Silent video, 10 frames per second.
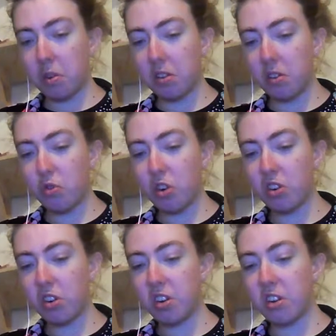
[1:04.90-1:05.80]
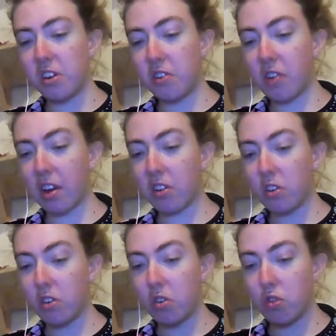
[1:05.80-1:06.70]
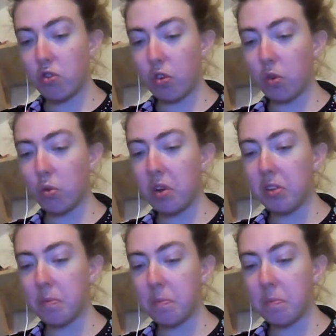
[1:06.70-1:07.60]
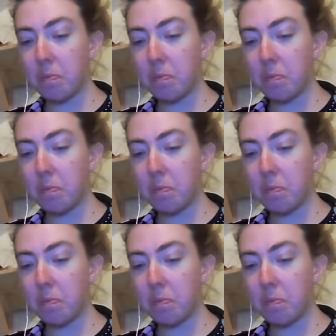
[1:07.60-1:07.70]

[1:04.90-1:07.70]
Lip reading: Twitter's Russia-Iran troll tweet